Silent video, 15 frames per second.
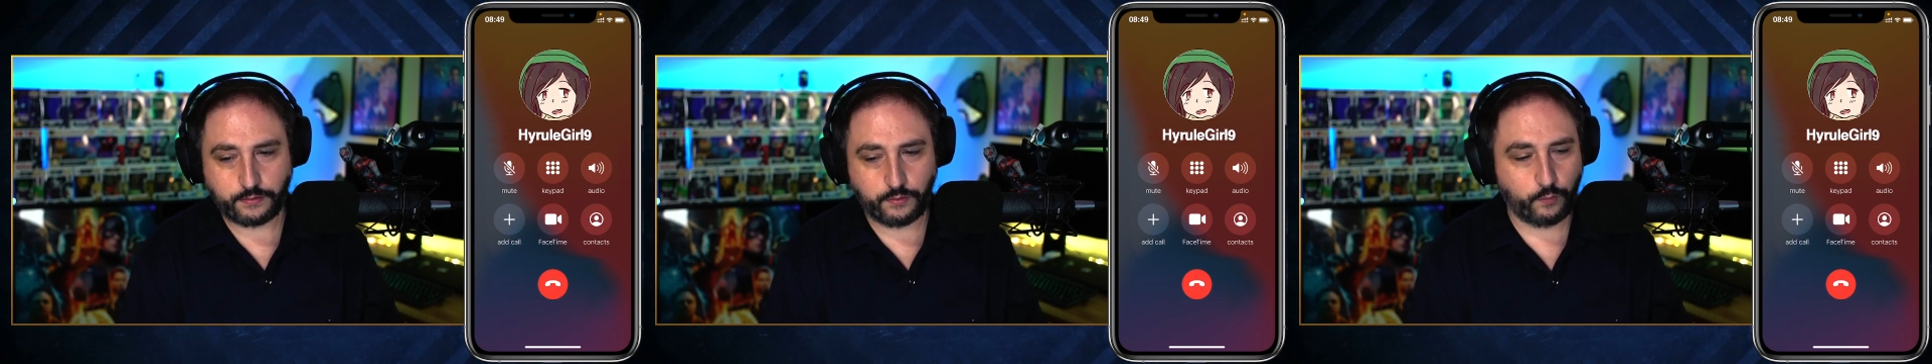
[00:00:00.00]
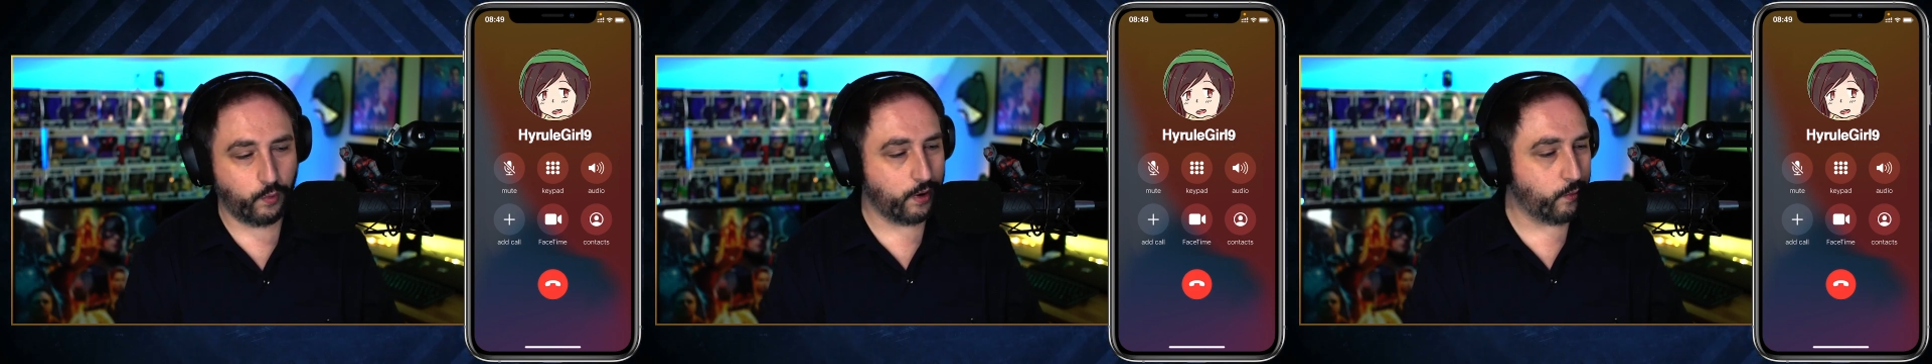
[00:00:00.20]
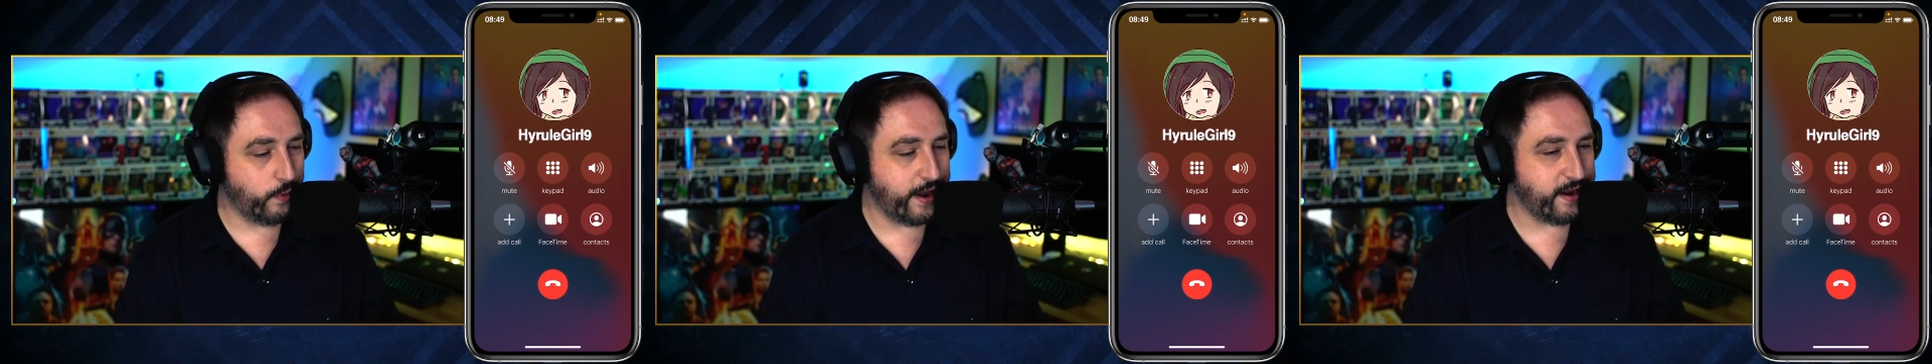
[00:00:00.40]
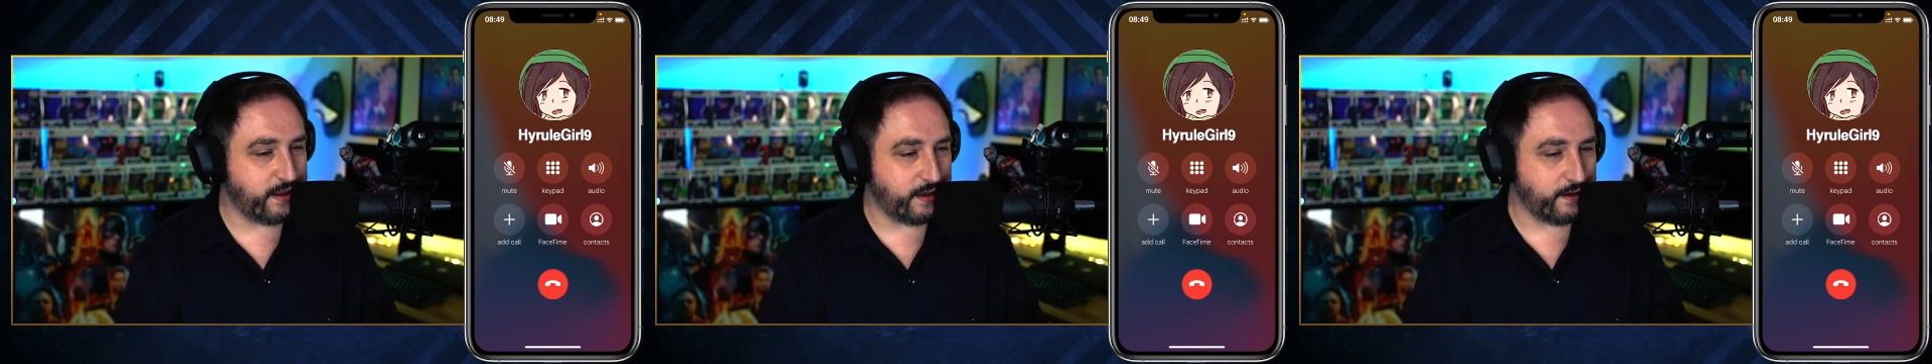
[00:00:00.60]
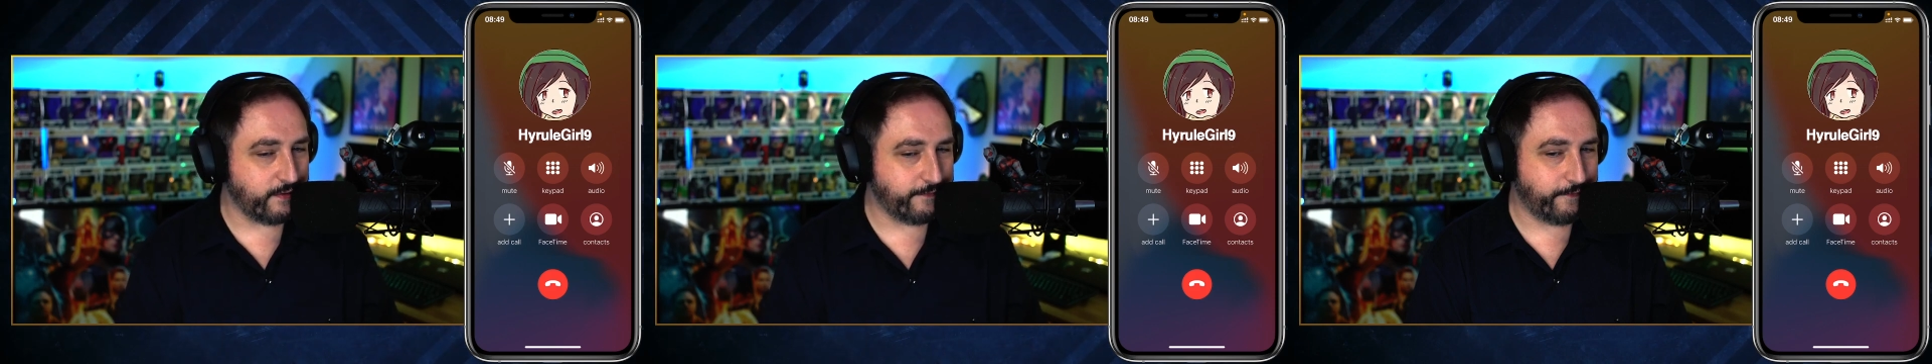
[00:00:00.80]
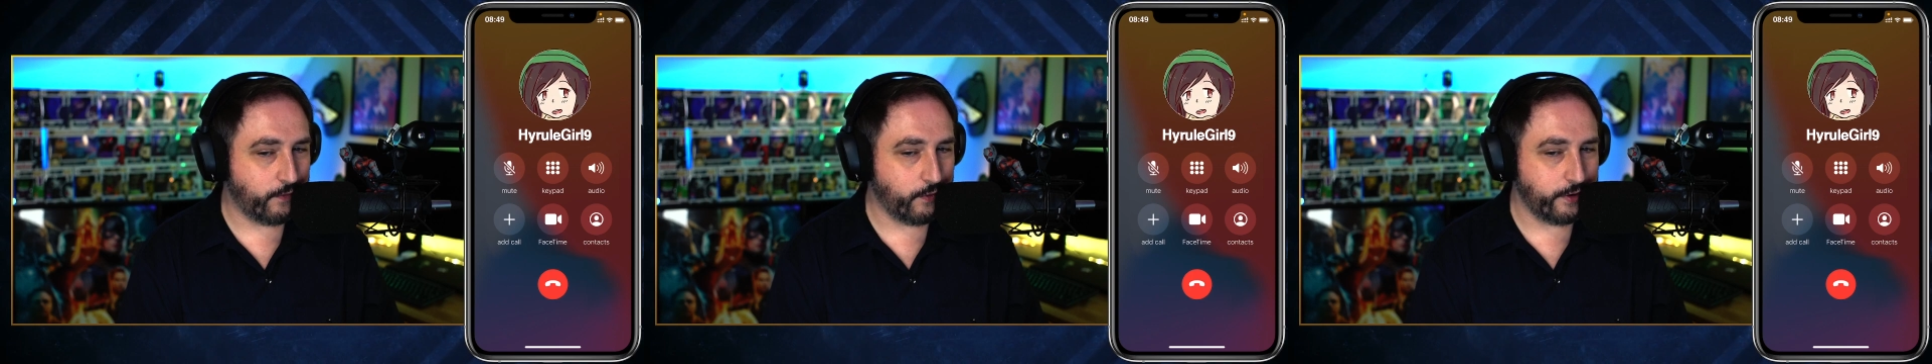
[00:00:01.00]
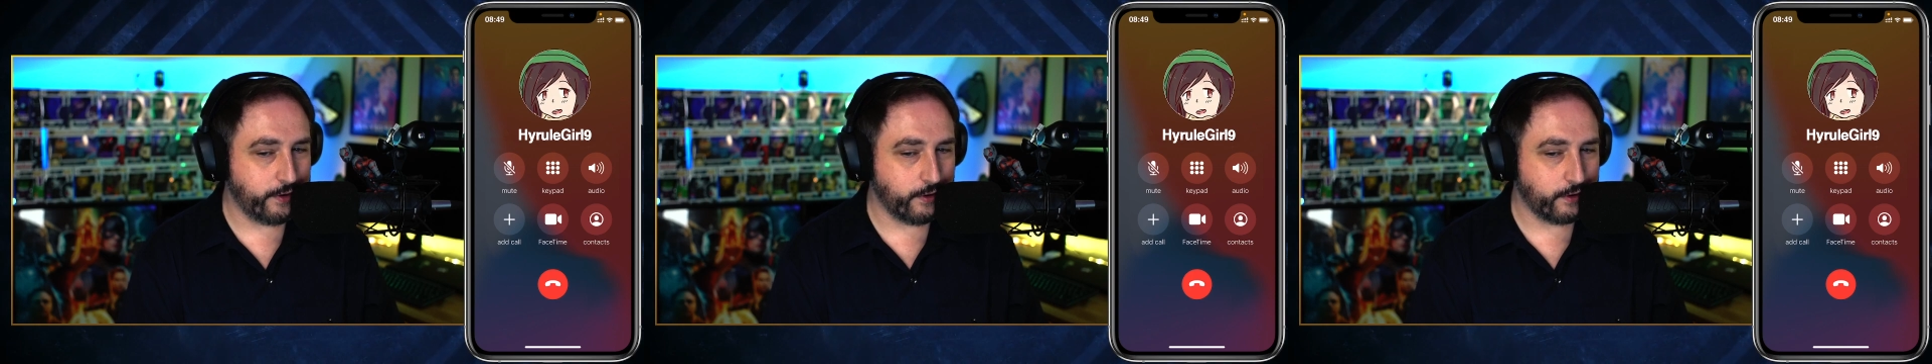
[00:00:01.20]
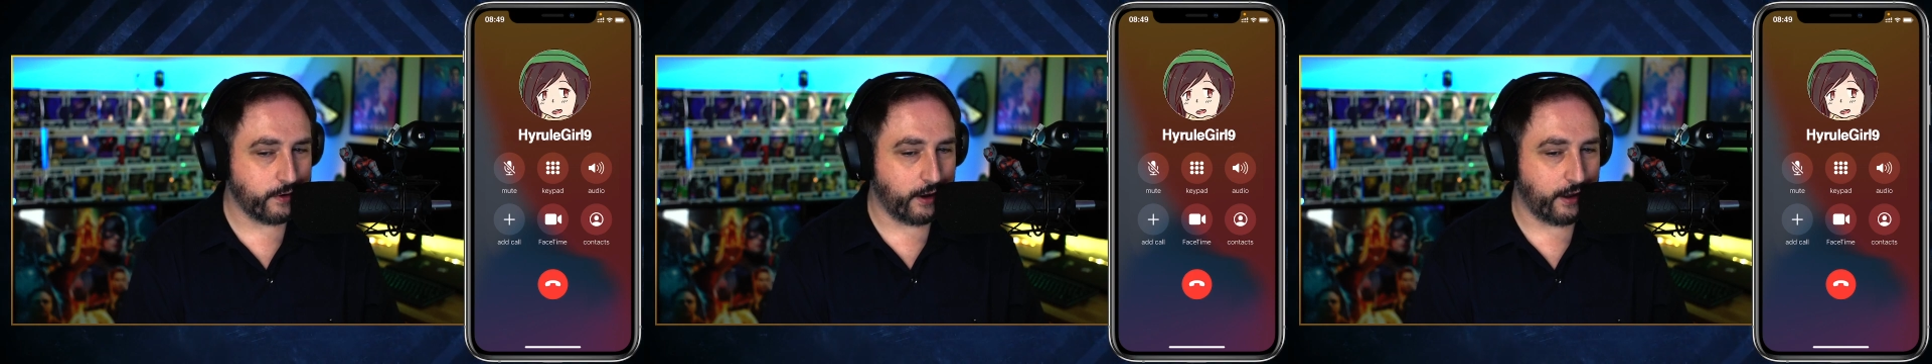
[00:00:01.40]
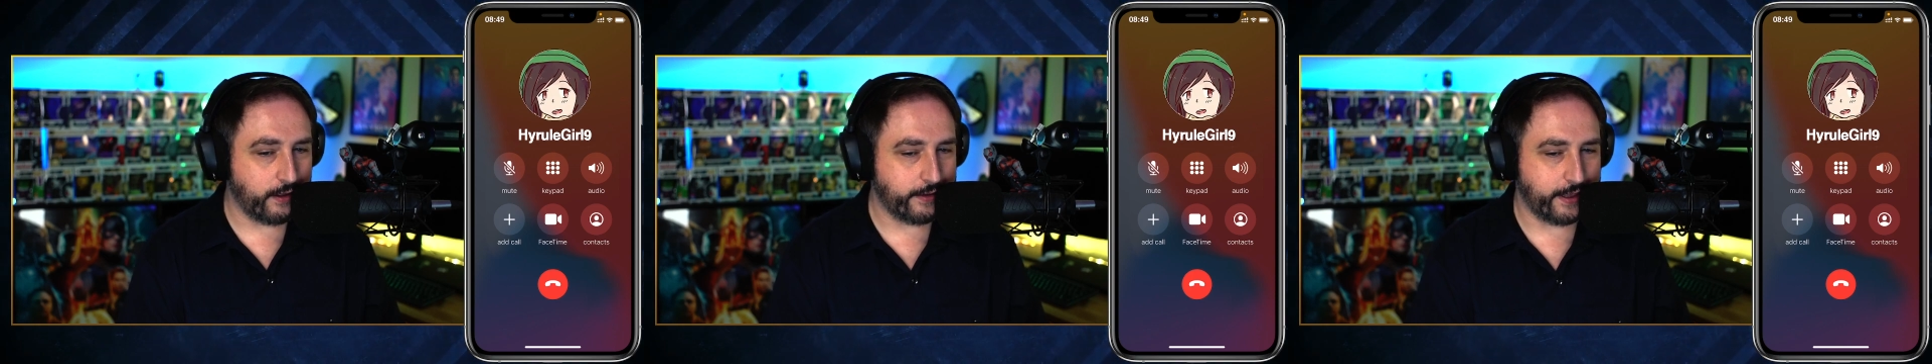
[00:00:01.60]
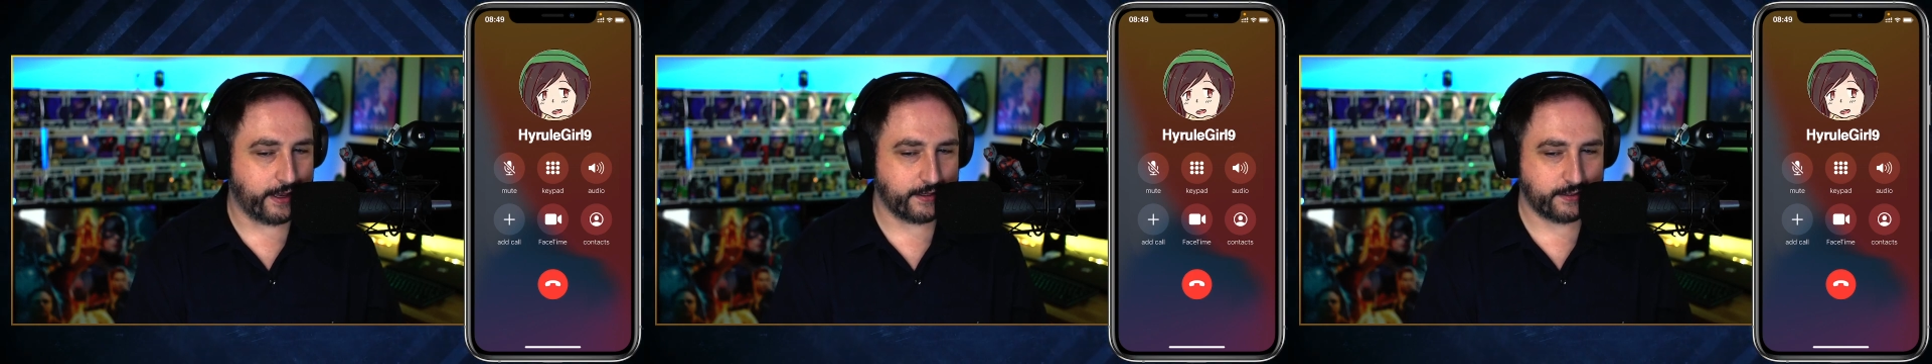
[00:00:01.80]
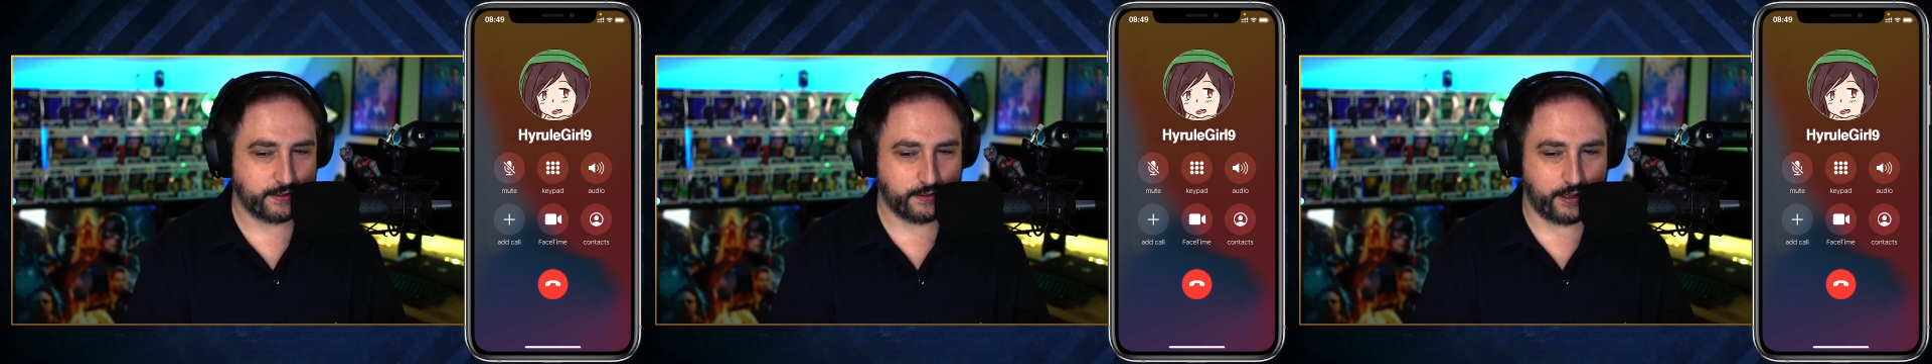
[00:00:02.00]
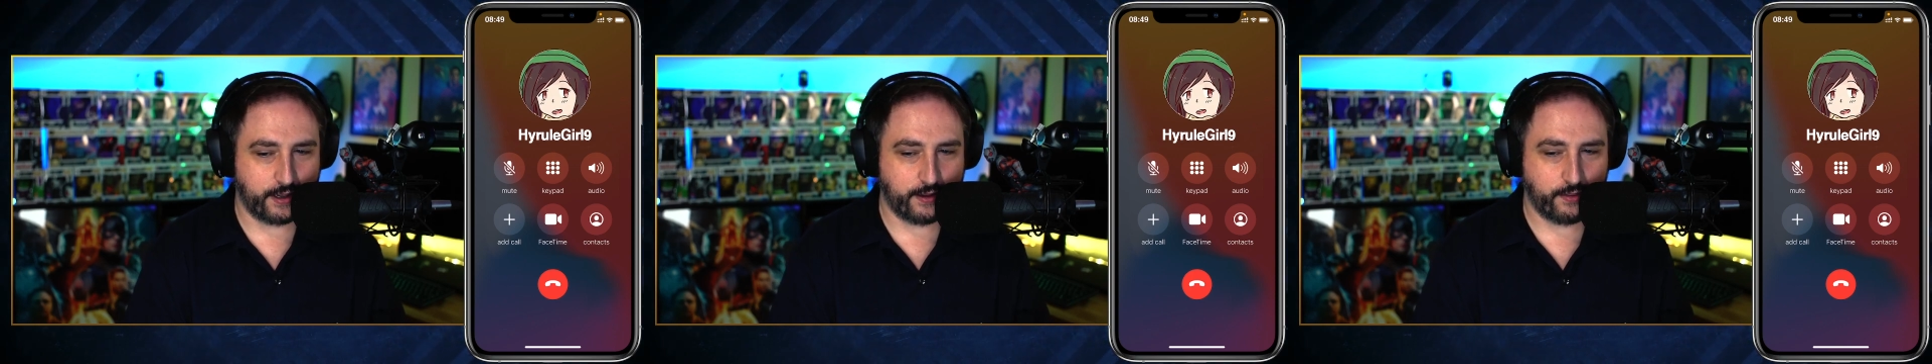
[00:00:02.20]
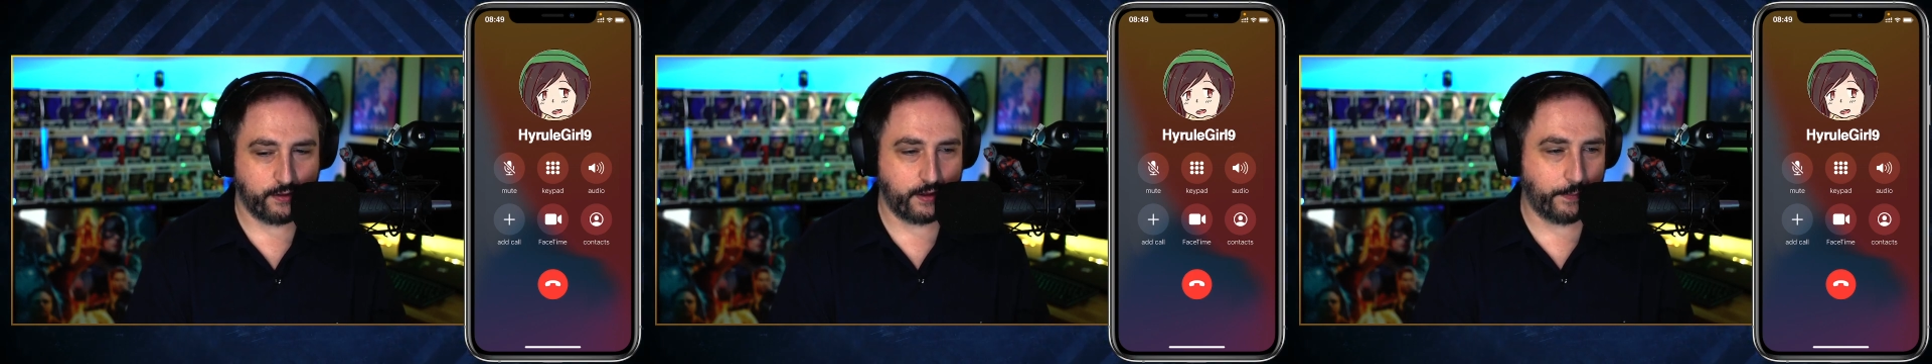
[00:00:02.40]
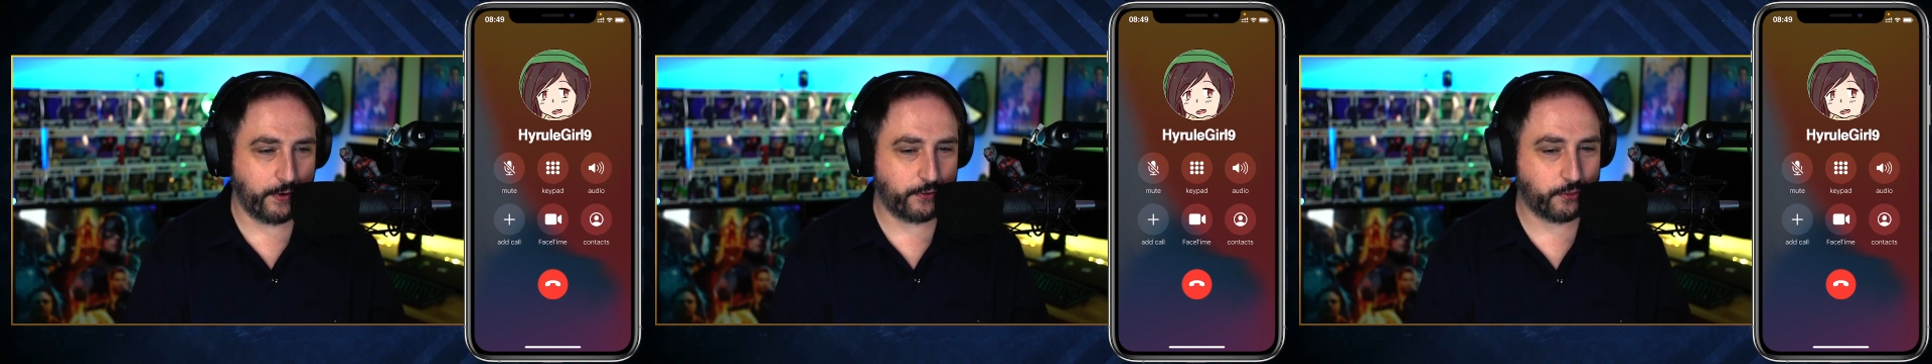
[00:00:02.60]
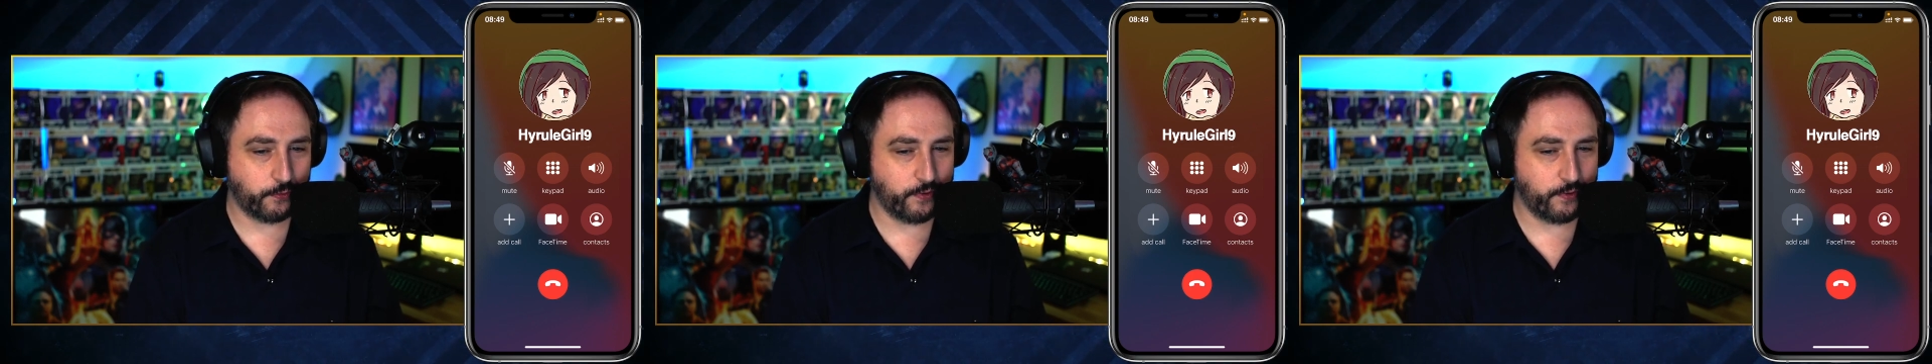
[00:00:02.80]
We're waiting for your call. Okay. Yes. Yeah. Number 3.